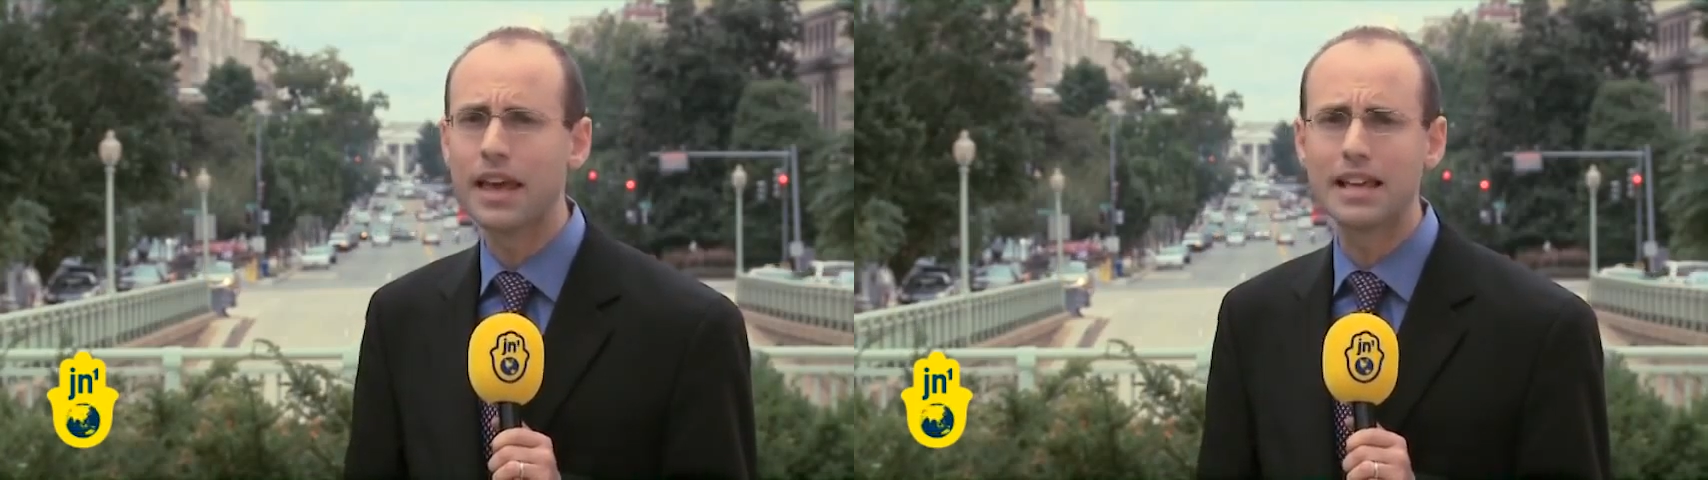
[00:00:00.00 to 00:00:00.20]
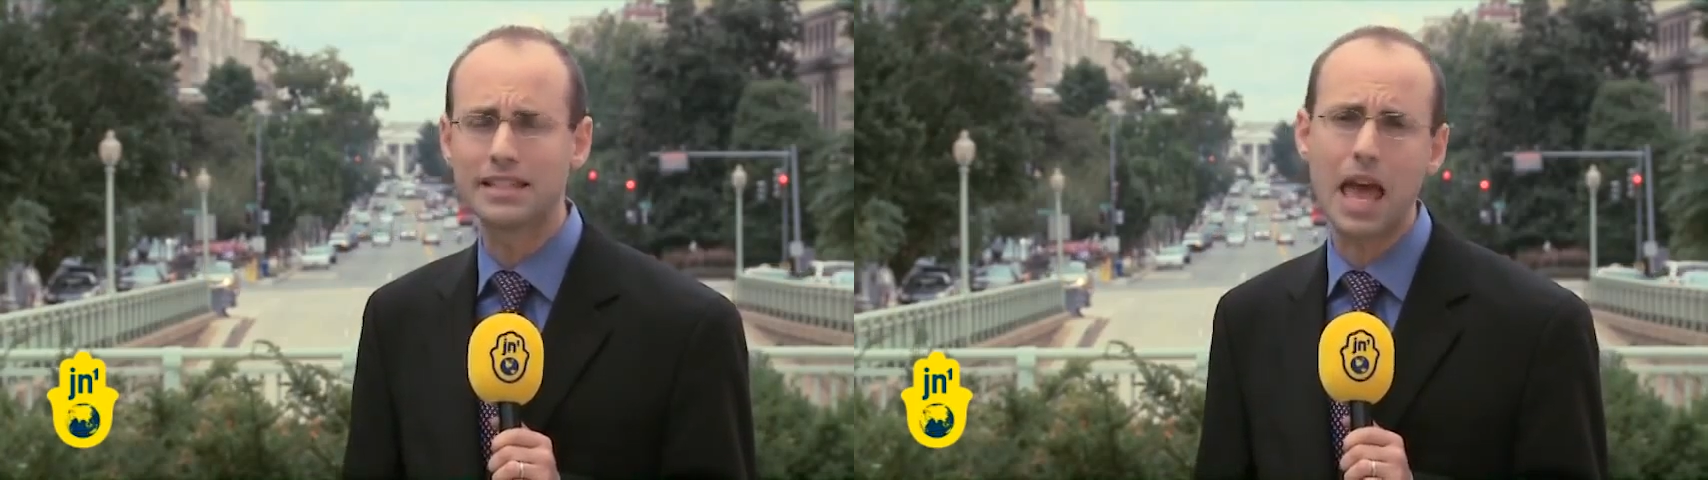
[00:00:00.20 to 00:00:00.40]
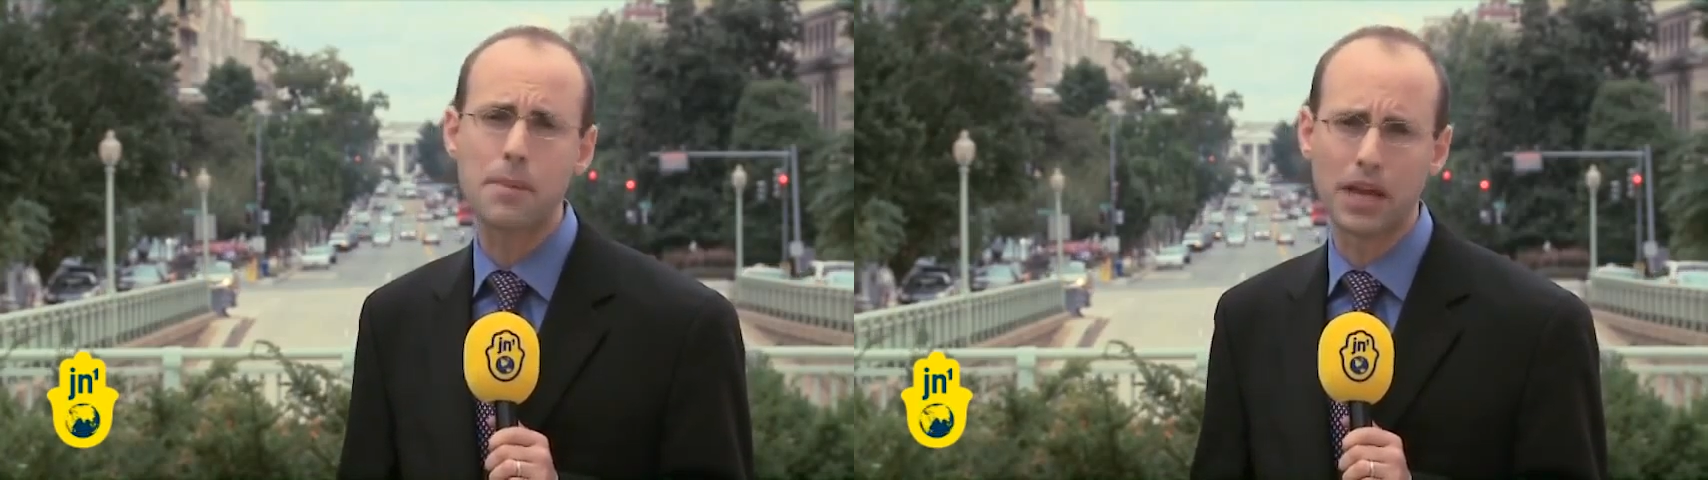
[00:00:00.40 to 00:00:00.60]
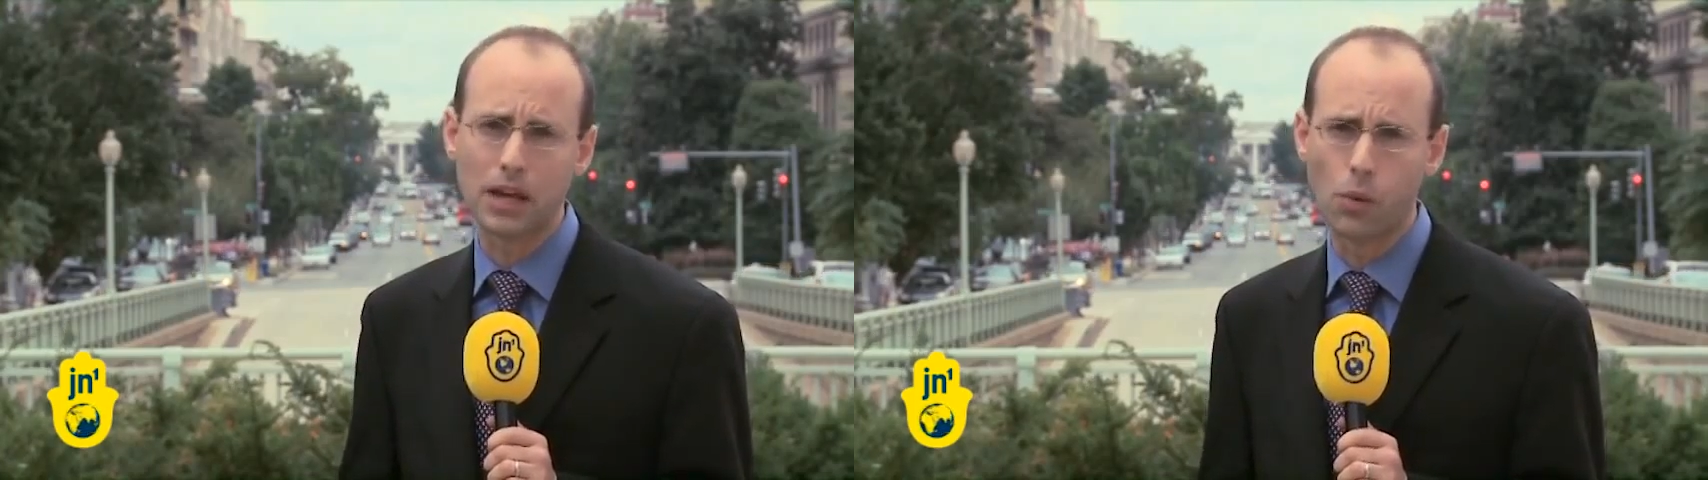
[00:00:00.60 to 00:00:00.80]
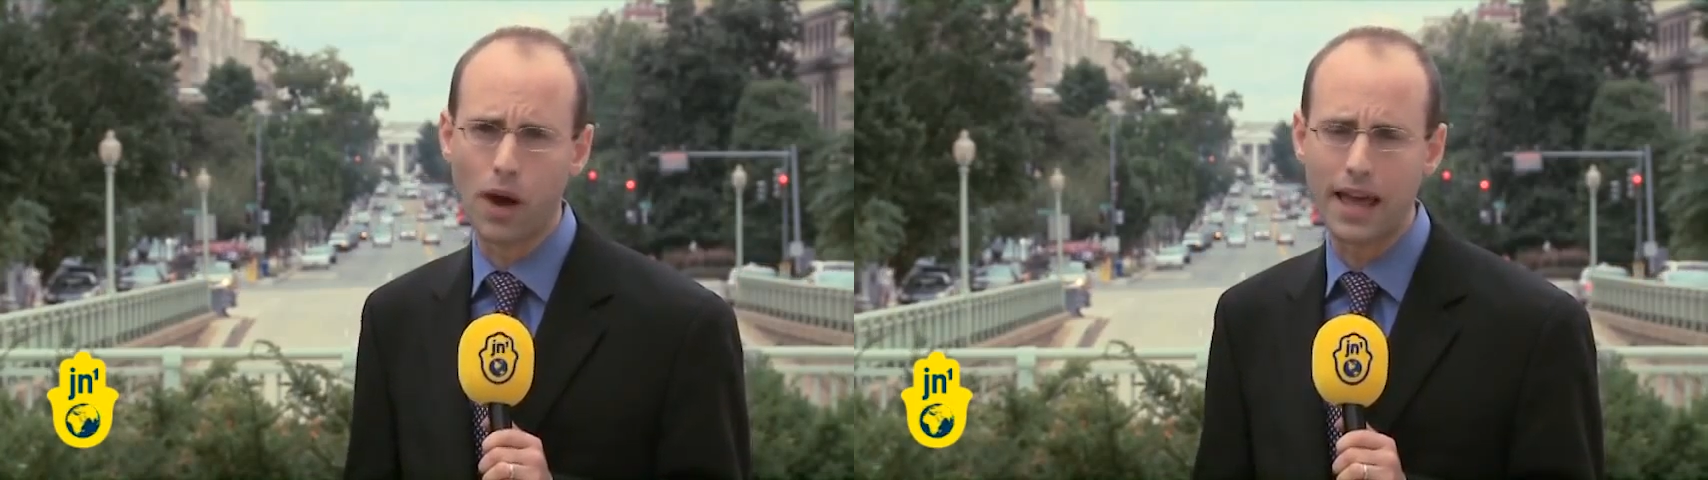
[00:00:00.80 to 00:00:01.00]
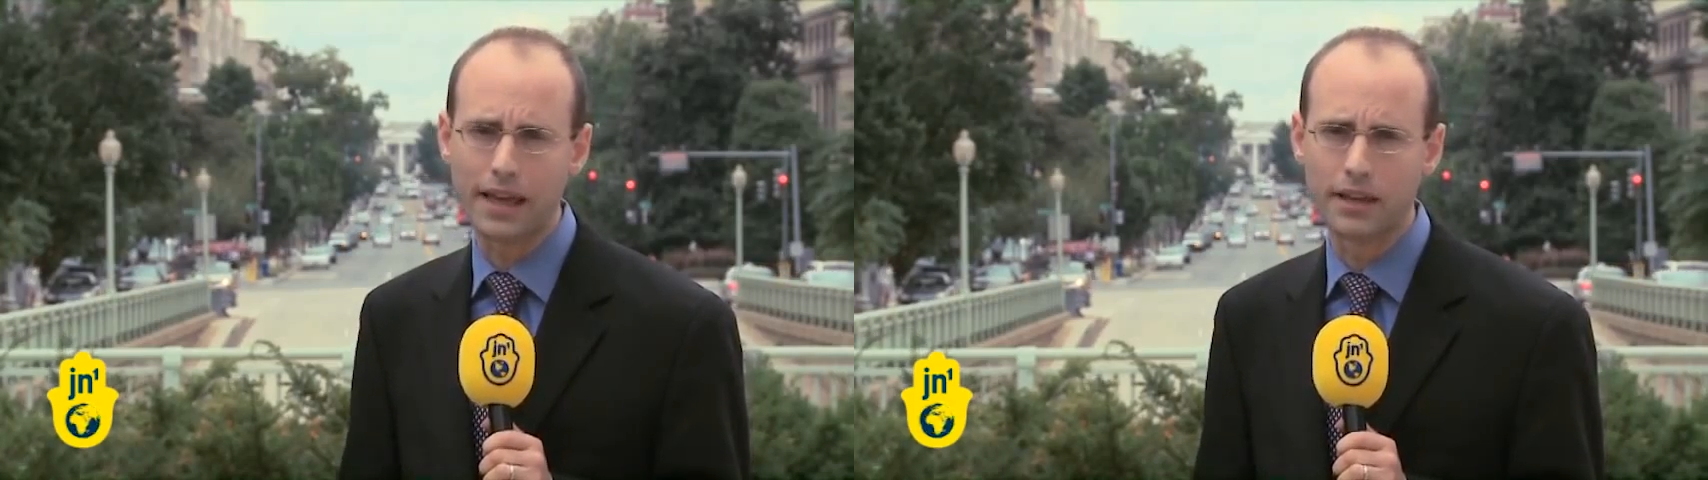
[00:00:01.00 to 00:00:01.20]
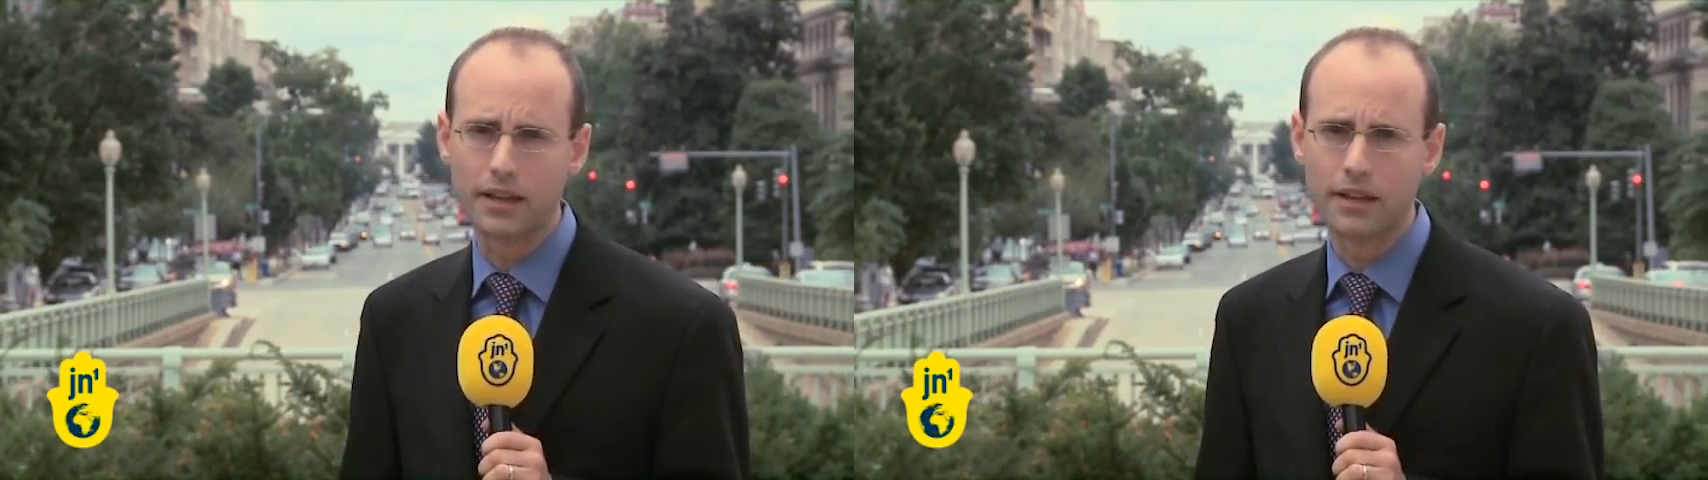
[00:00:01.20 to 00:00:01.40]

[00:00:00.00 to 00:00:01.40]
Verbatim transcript: is ebbing away.